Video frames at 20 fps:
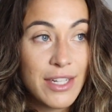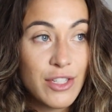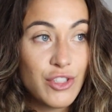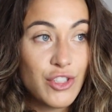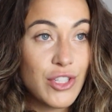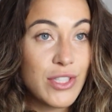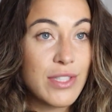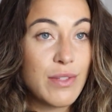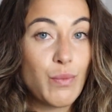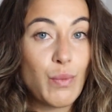
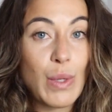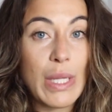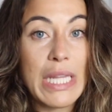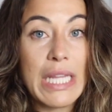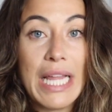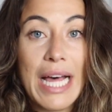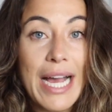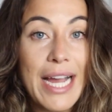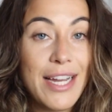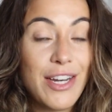just
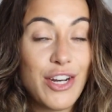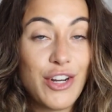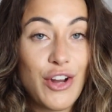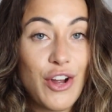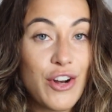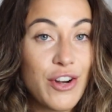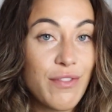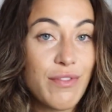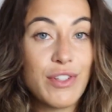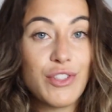relied on
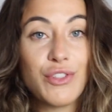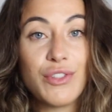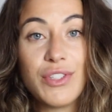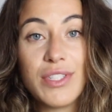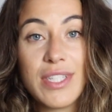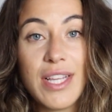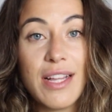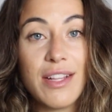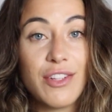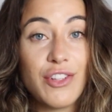artificial
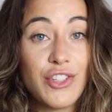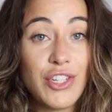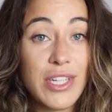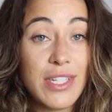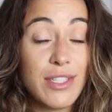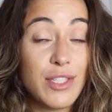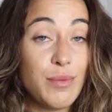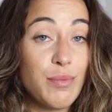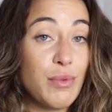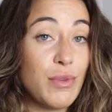
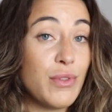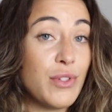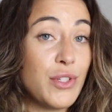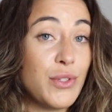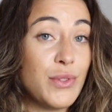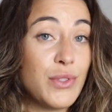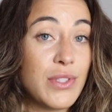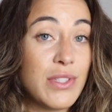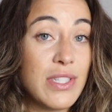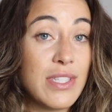intelligence to
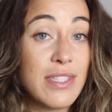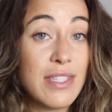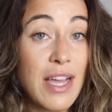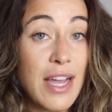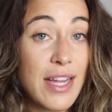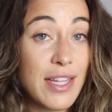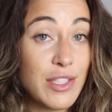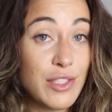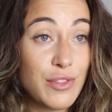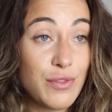produce
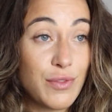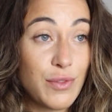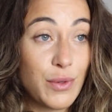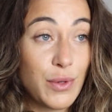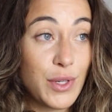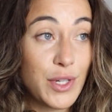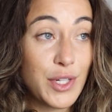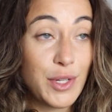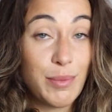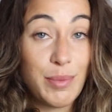designs
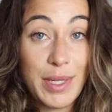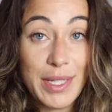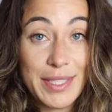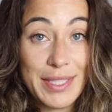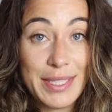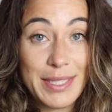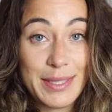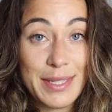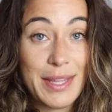for your business.